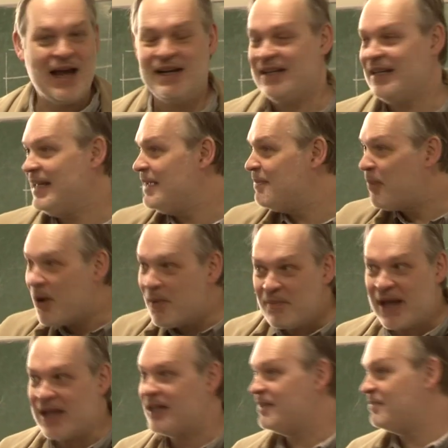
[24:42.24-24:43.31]
and keep
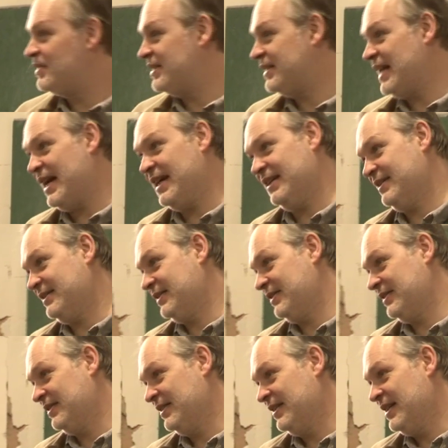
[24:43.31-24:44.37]
on making
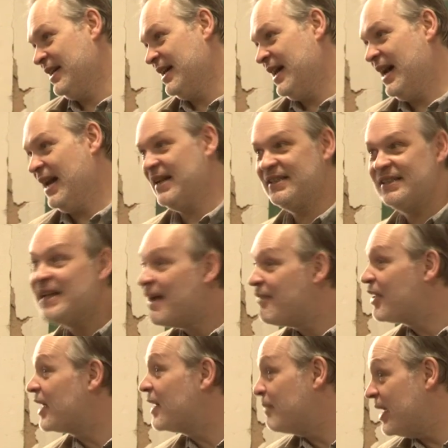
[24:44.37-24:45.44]
mistakes, and it's
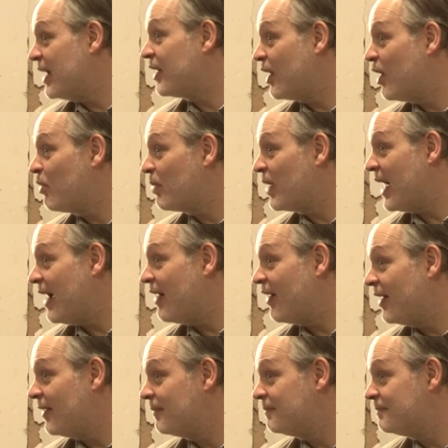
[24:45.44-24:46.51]
never going to be a global
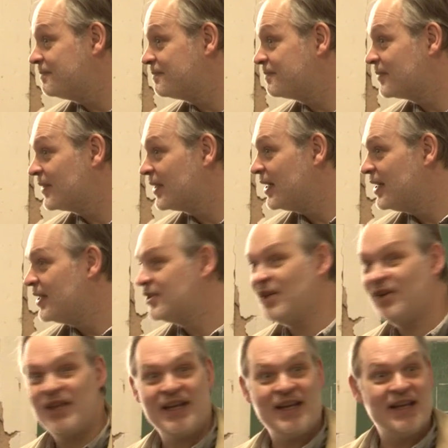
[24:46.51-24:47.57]
error.
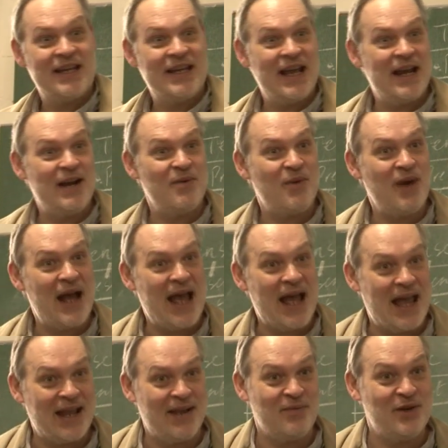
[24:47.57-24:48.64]
So they can get
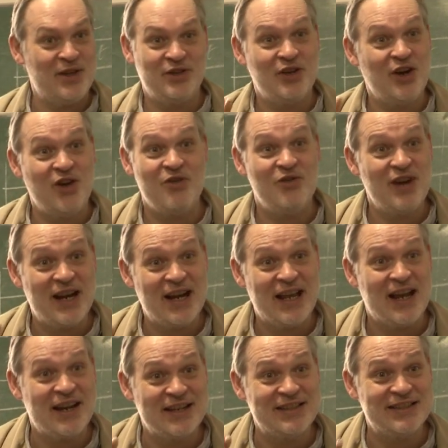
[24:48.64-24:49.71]
away with not
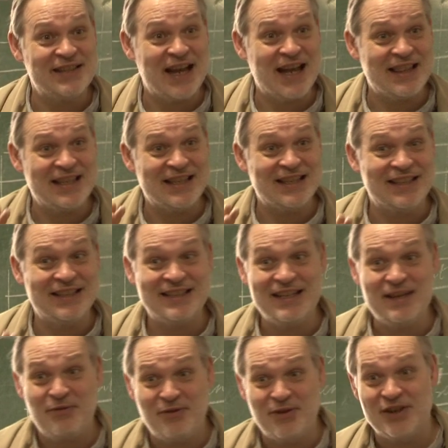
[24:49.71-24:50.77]
really understanding
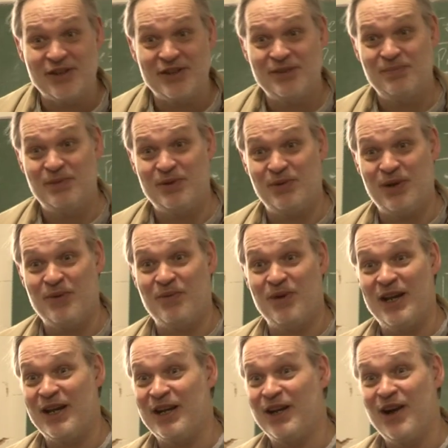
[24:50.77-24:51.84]
the difference
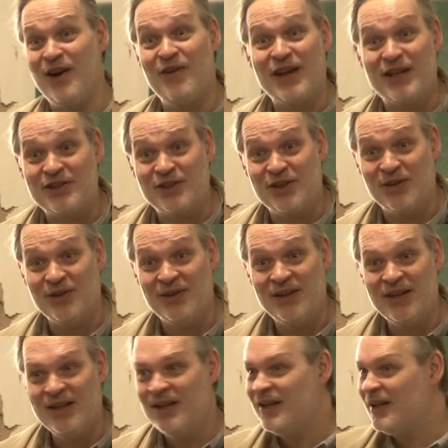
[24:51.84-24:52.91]
between will and going
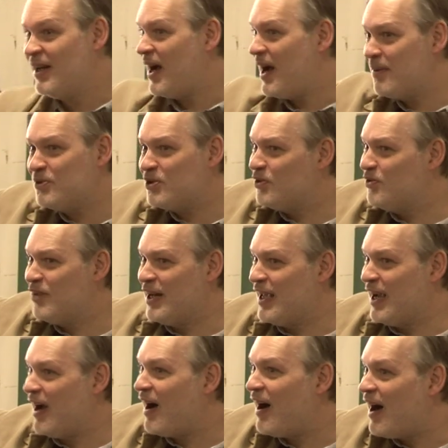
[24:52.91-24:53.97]
to, up to a
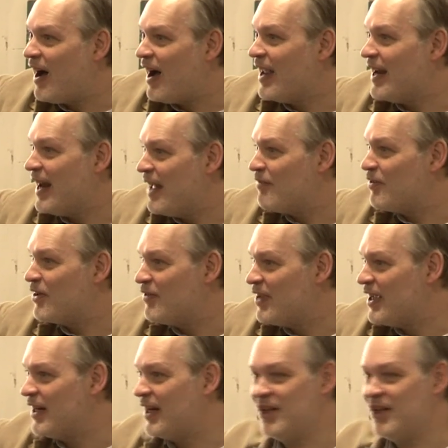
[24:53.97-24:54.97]
really high level of